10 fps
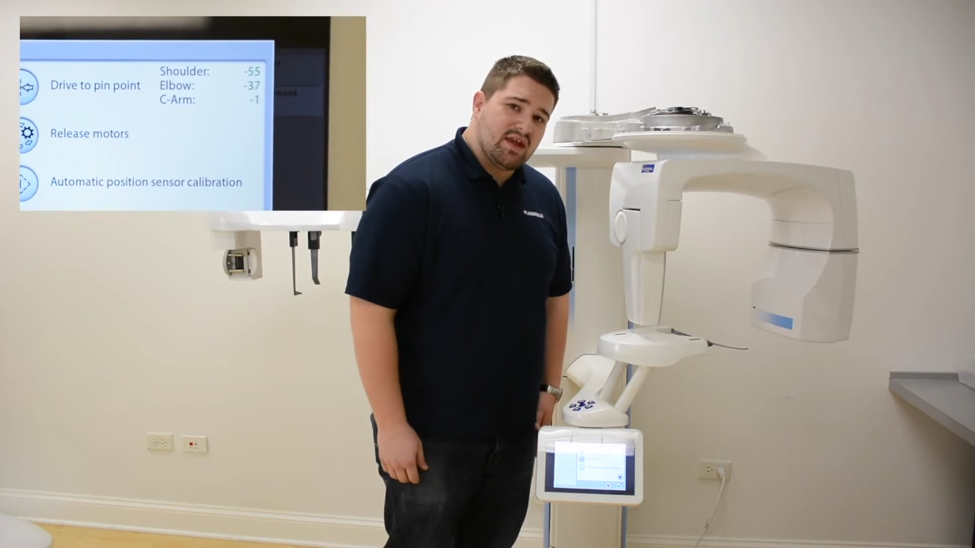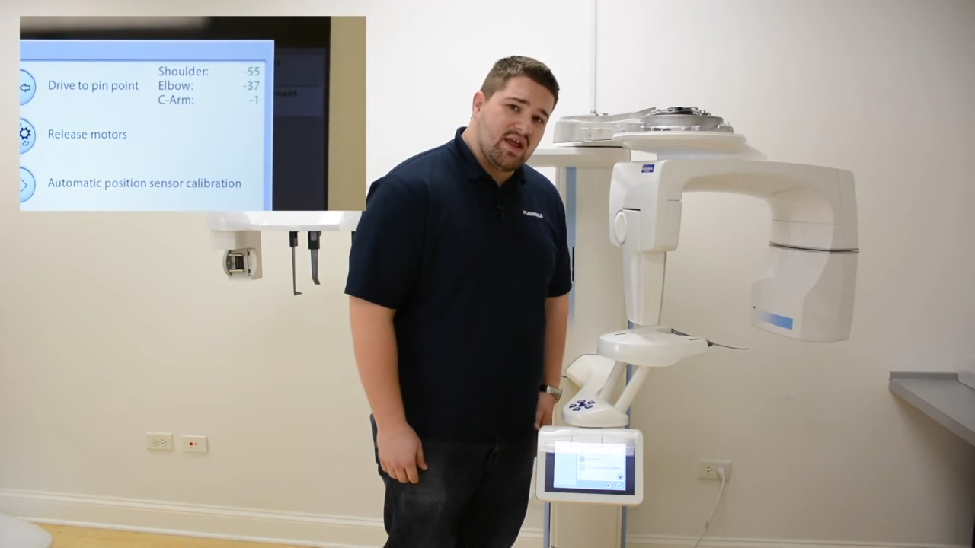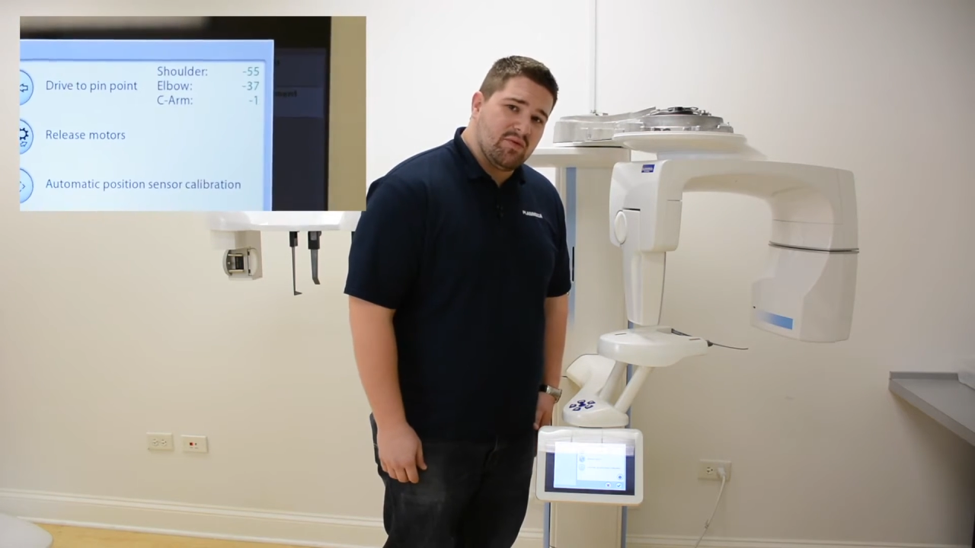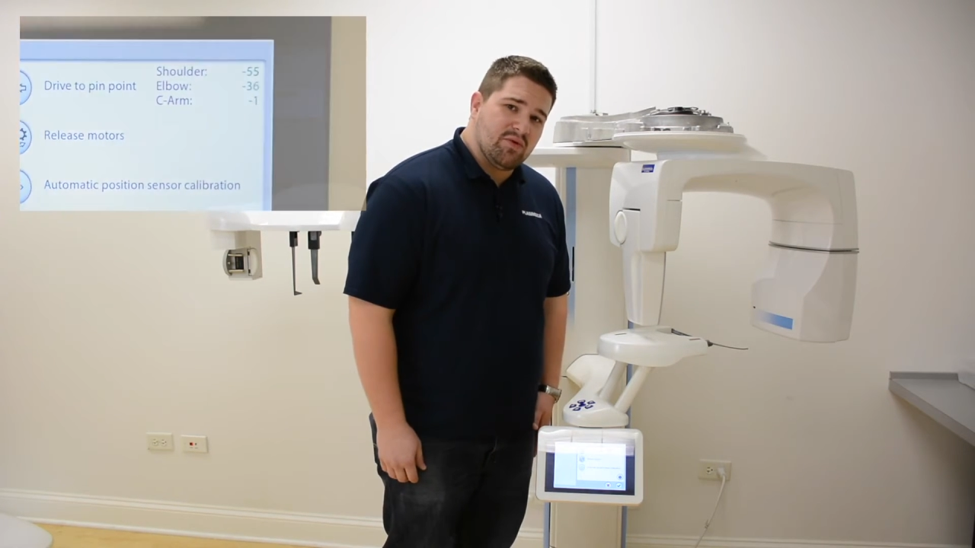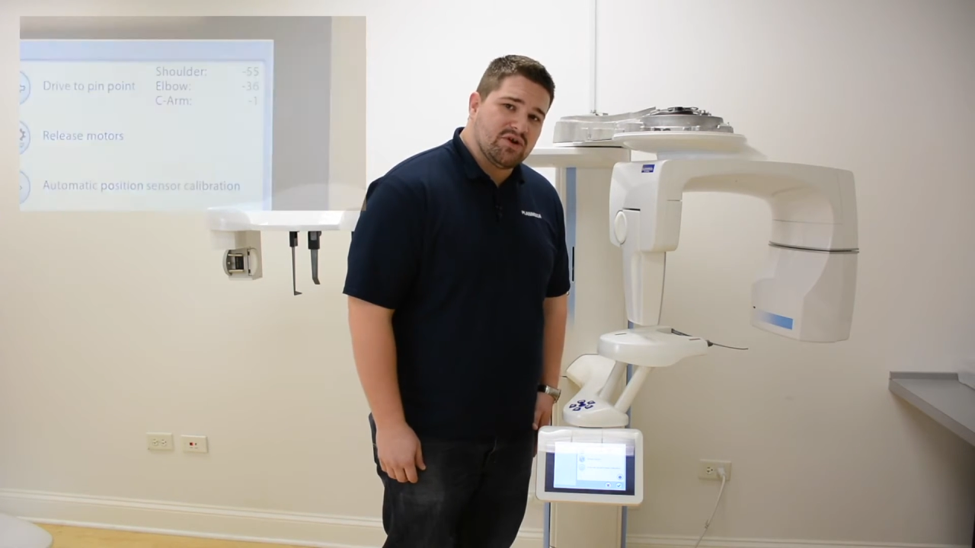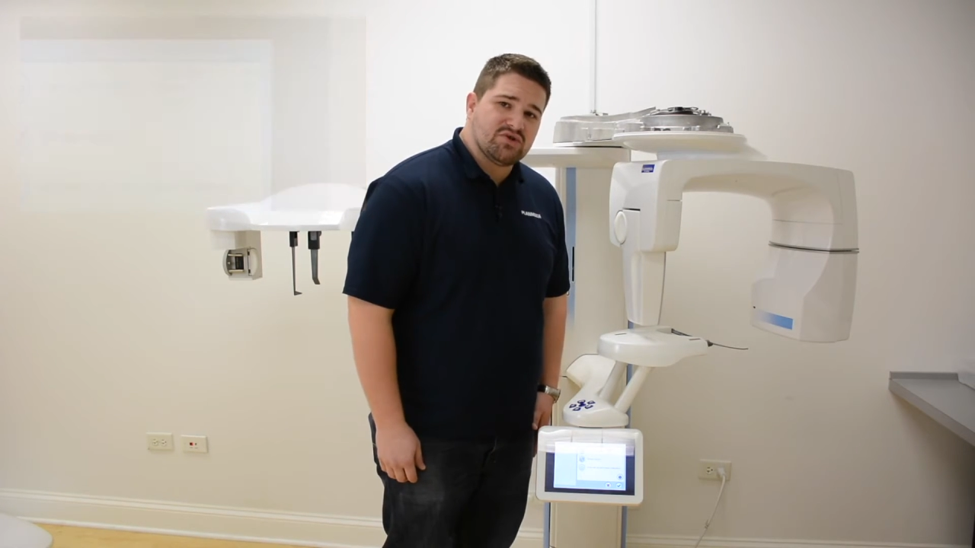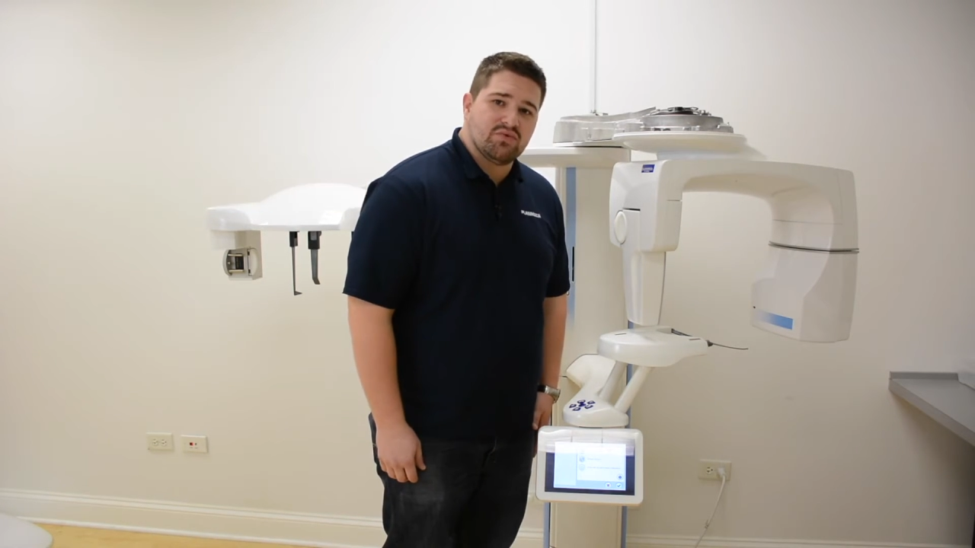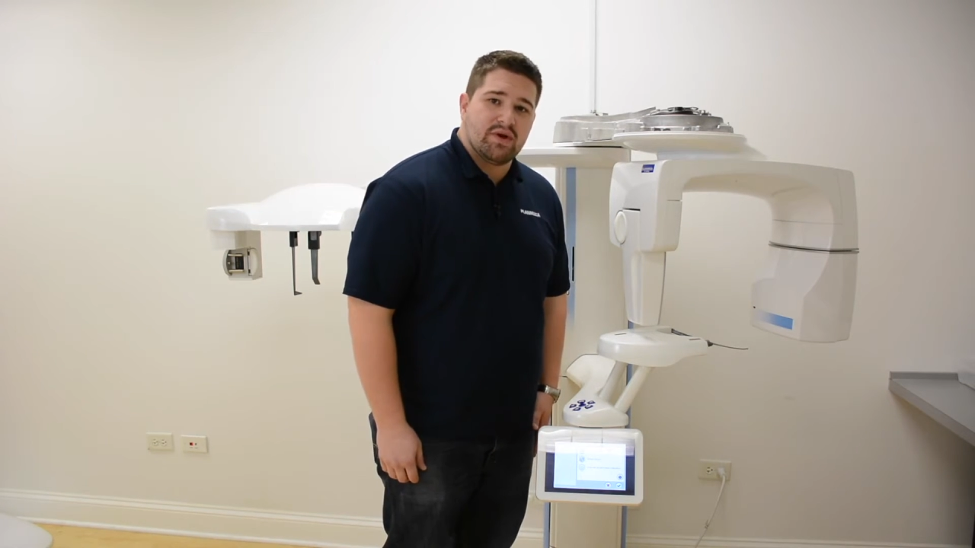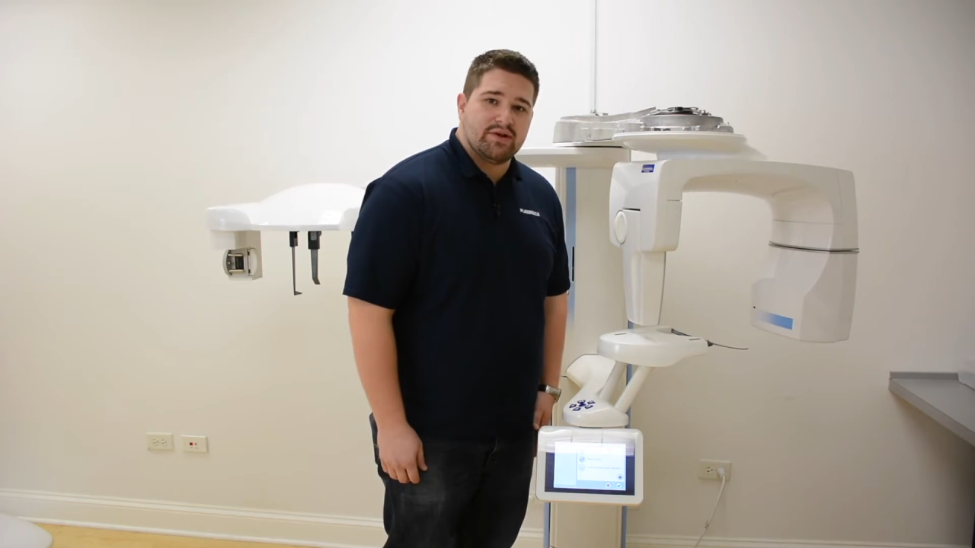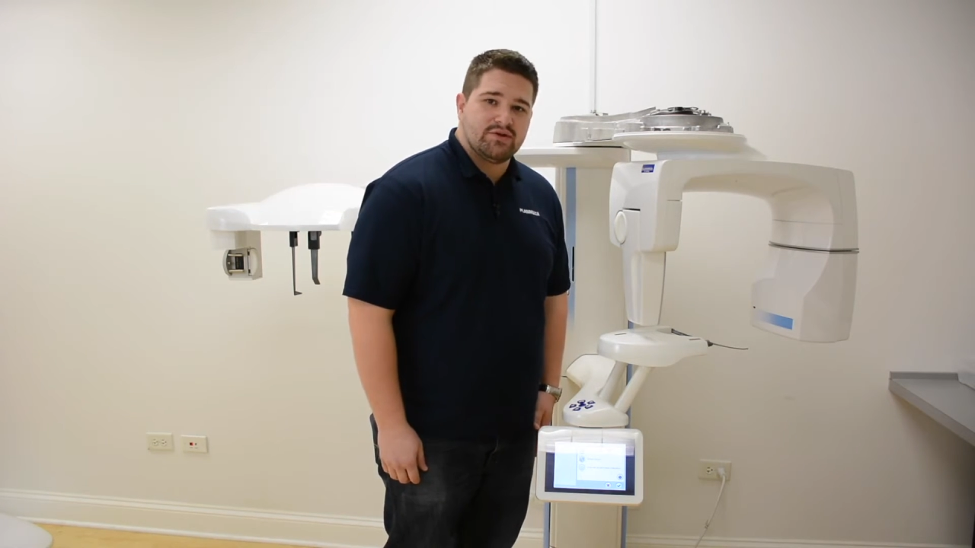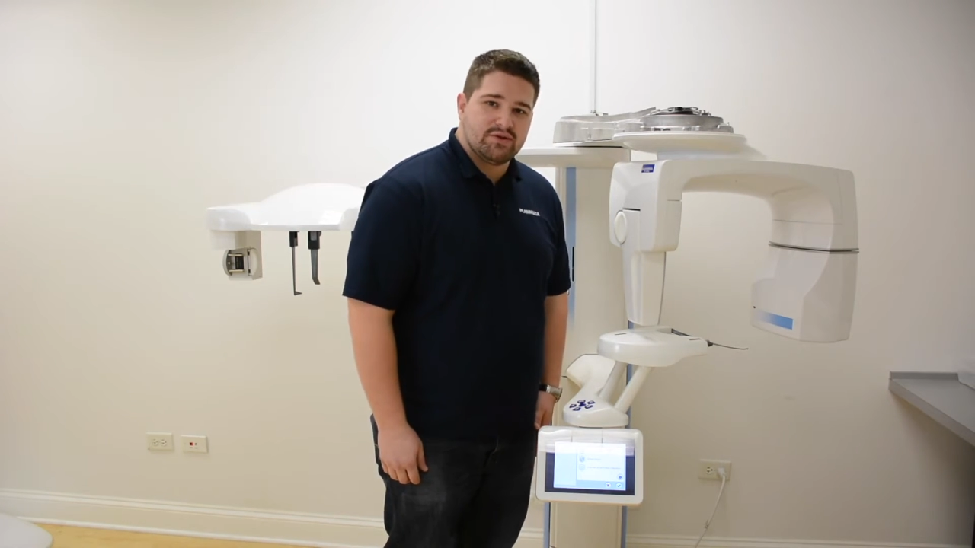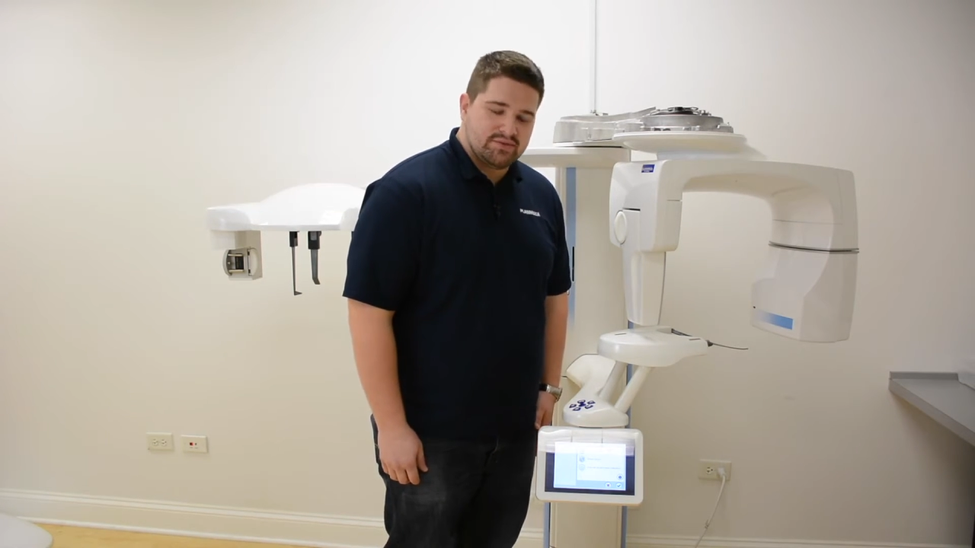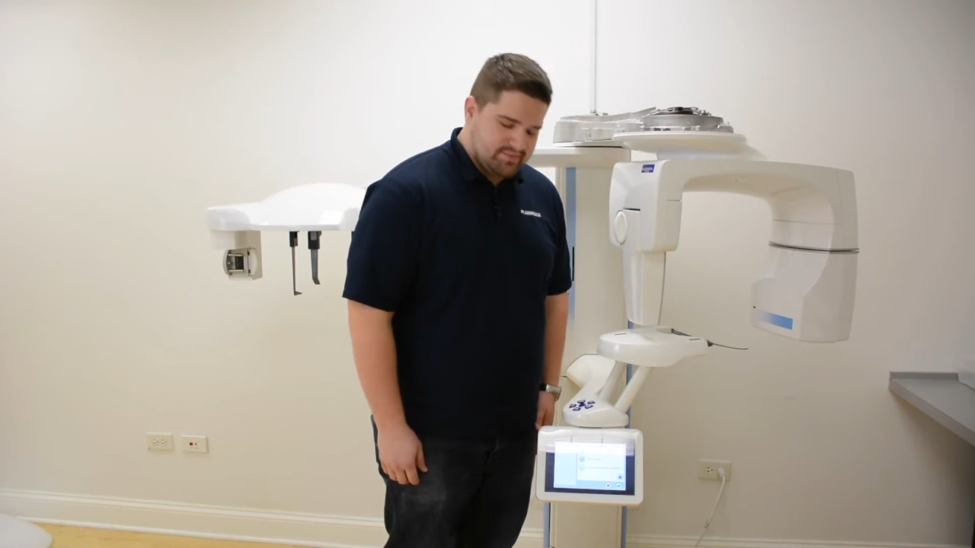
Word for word: calibration range.